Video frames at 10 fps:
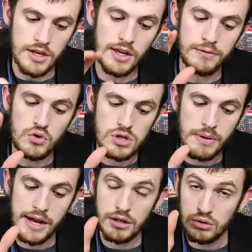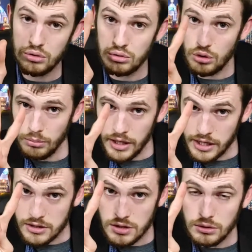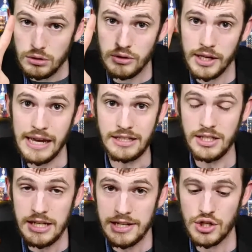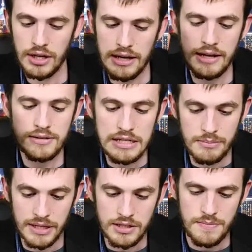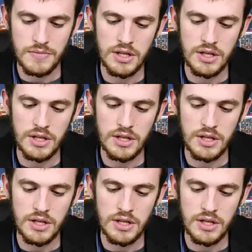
If you spend 2 minutes looking at each exhibit,